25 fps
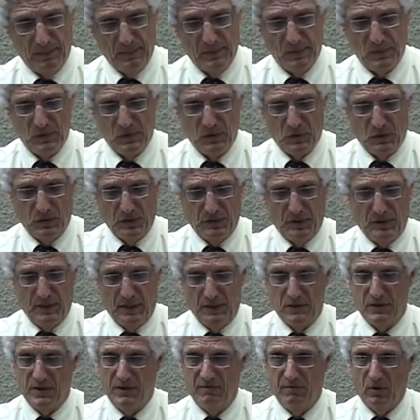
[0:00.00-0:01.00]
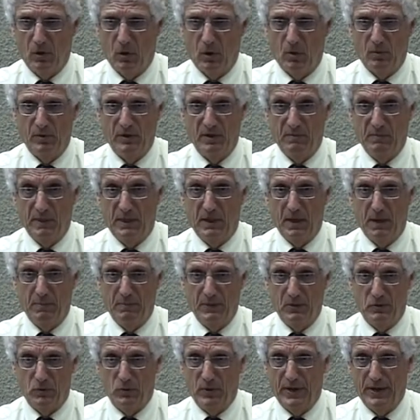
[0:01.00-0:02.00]
Certain things have already become
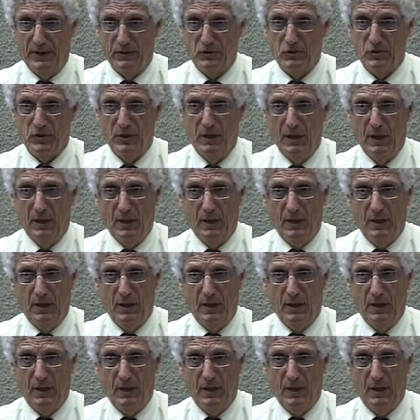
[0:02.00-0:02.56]
entrenched